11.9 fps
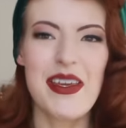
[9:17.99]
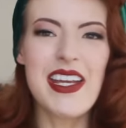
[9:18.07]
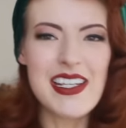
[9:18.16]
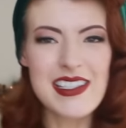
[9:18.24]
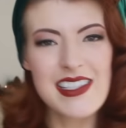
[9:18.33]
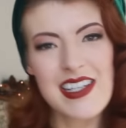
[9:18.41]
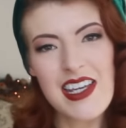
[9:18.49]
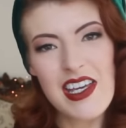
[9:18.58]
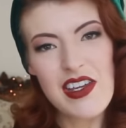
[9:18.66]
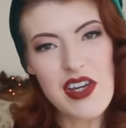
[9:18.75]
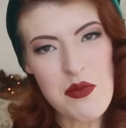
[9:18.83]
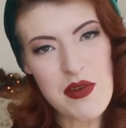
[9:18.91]
because
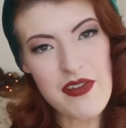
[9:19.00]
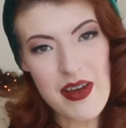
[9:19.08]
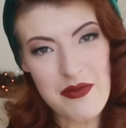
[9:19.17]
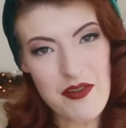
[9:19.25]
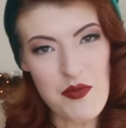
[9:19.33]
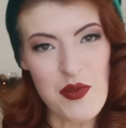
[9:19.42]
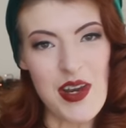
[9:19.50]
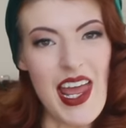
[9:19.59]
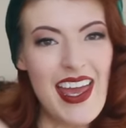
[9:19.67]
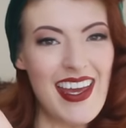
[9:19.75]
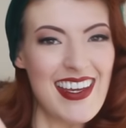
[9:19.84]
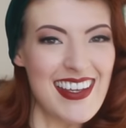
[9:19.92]
you've got to move up from your
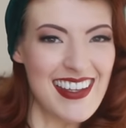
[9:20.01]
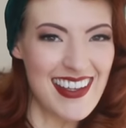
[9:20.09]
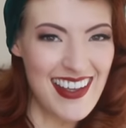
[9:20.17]
leg.